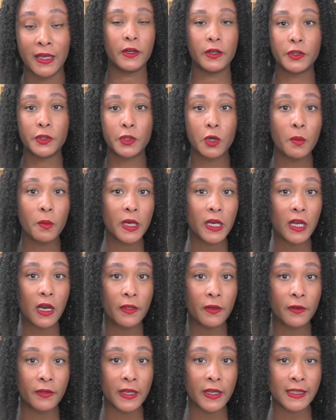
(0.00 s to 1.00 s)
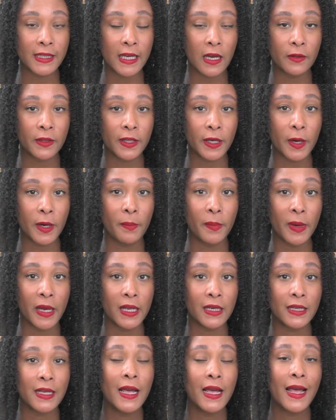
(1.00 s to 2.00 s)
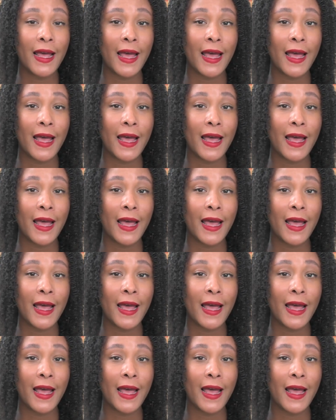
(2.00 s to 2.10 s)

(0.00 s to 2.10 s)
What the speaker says: There are so many other things out there, but